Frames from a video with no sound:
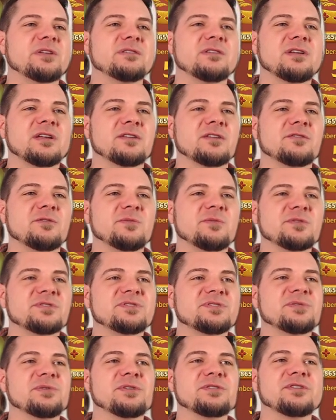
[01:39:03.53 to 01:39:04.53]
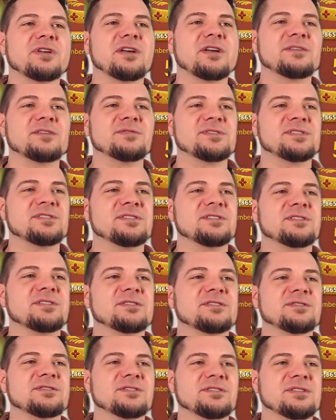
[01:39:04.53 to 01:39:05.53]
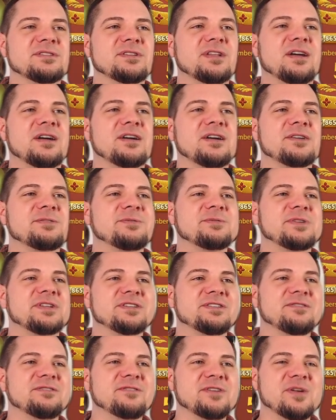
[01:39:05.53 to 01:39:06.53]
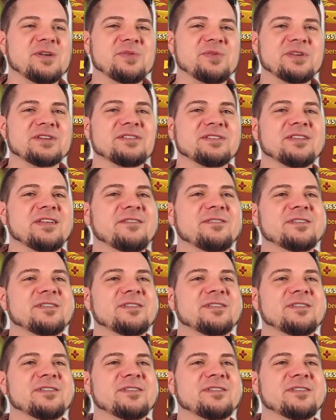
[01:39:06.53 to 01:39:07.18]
like almost 200, I've still not reached VIP 11.